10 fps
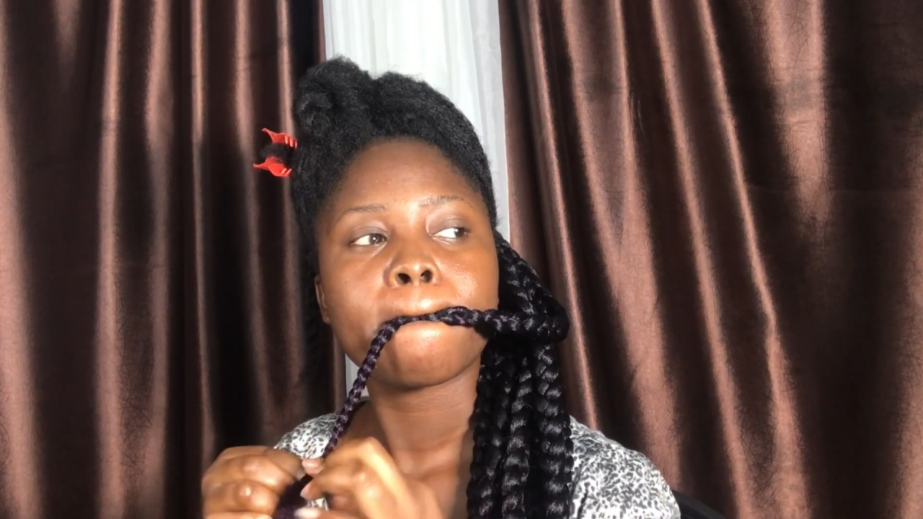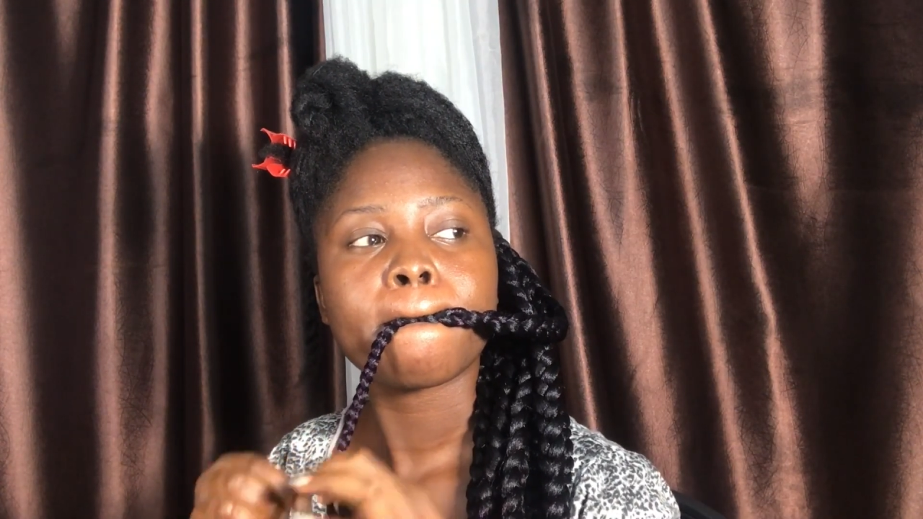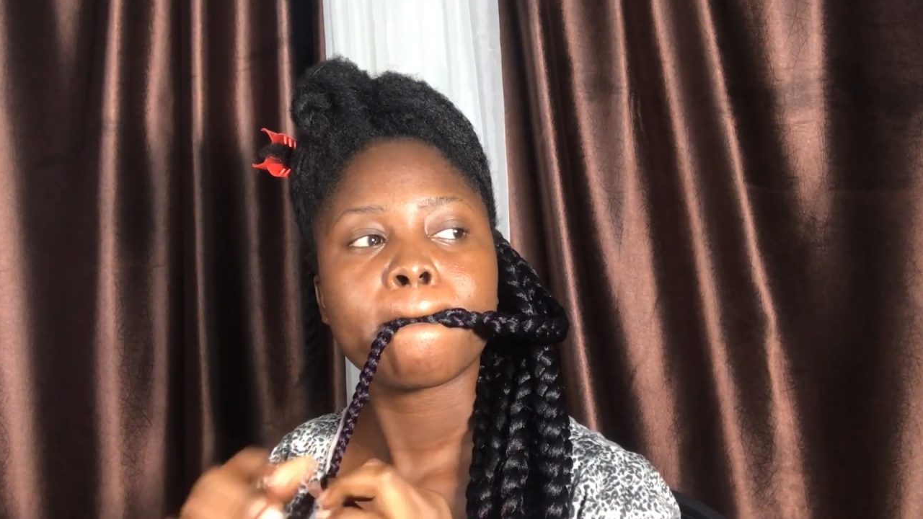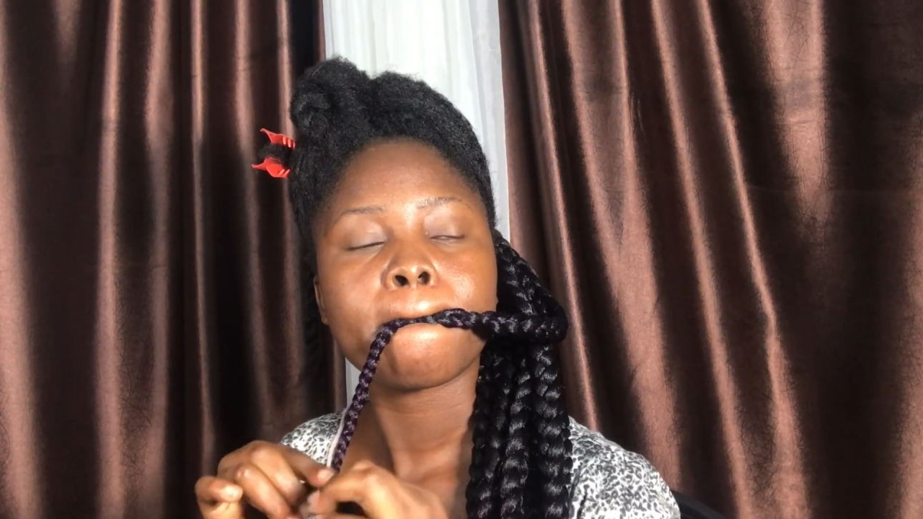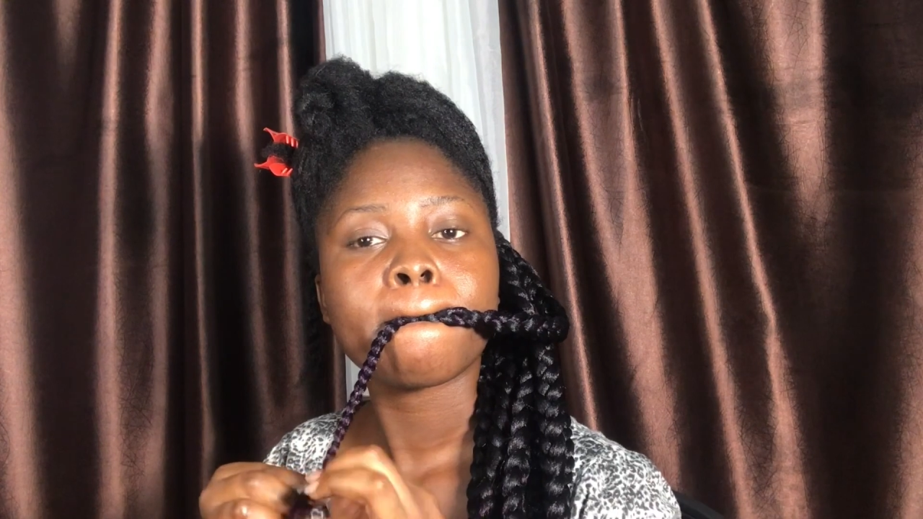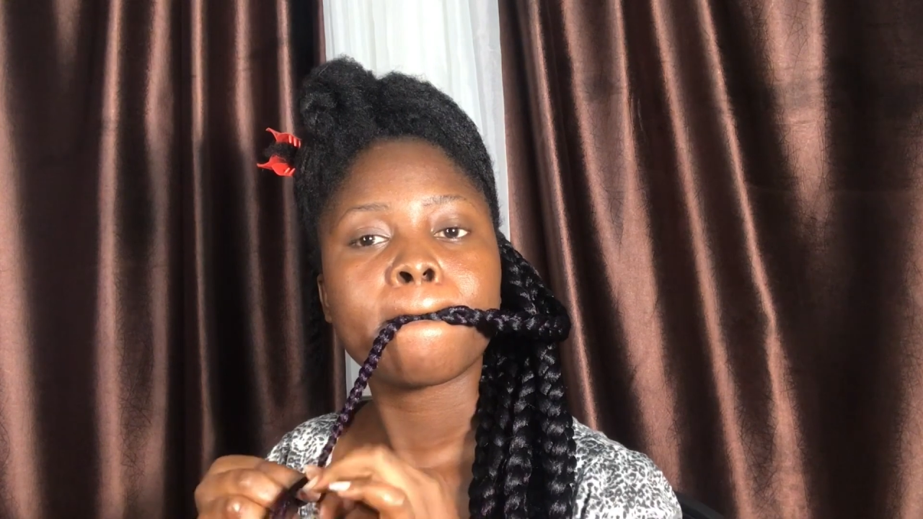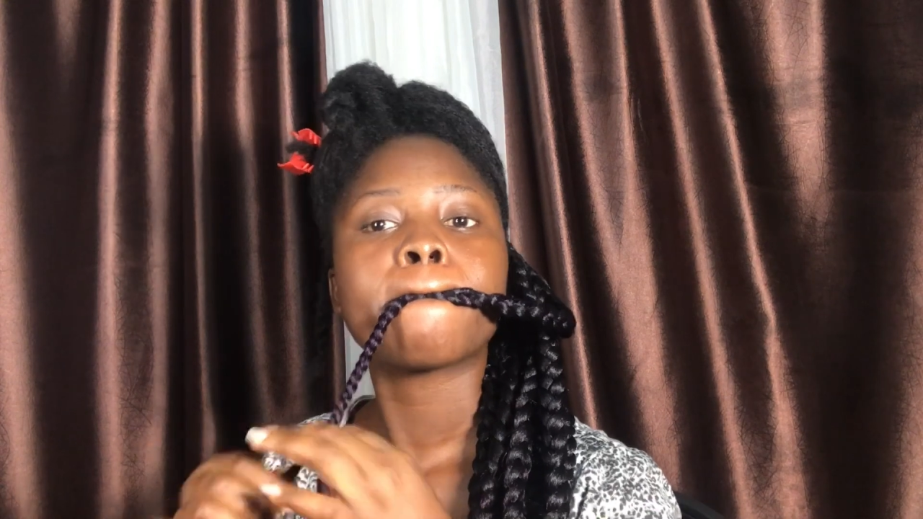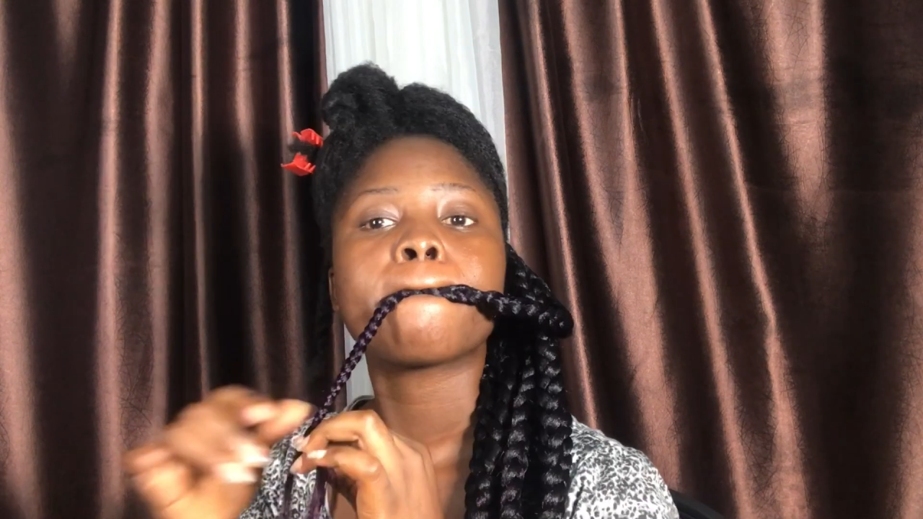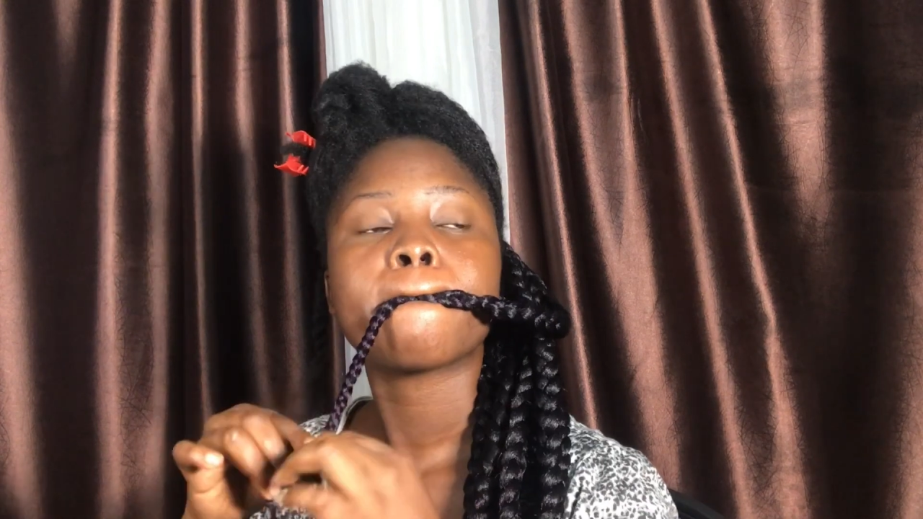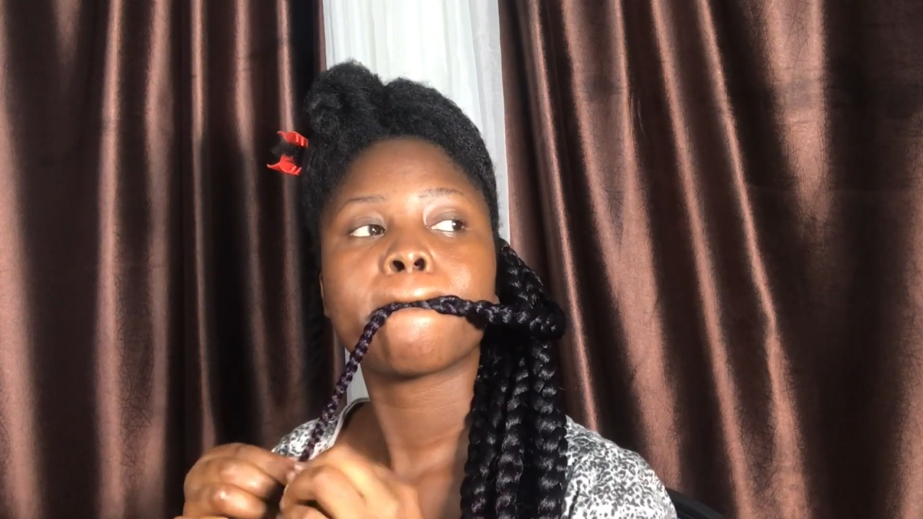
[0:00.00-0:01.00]
all
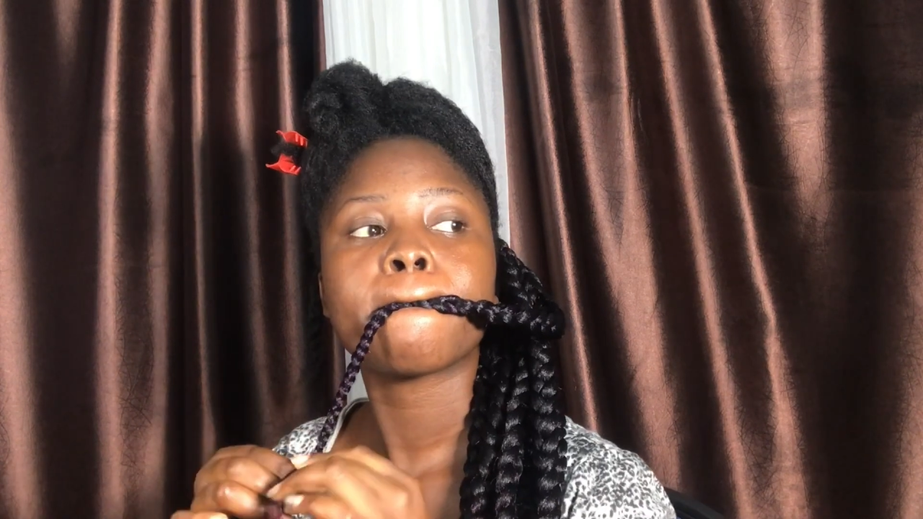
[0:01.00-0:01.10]
through the